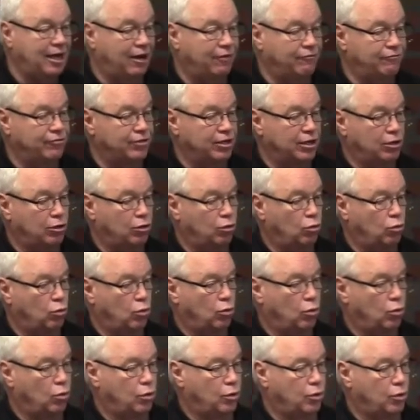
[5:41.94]
of the
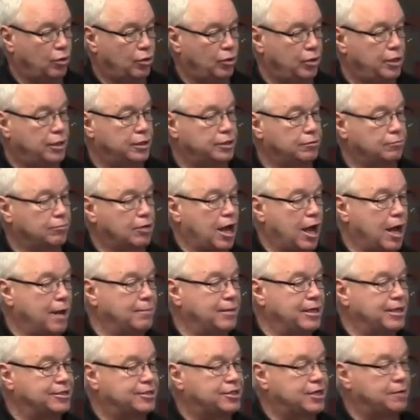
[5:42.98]
Lord. Some
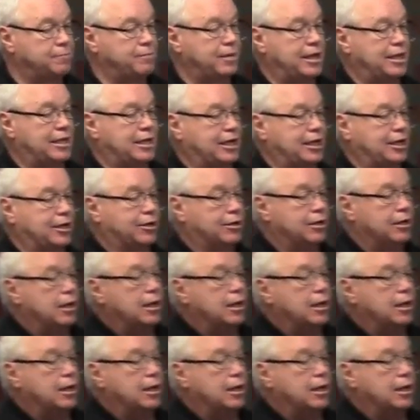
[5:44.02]
comments I make here.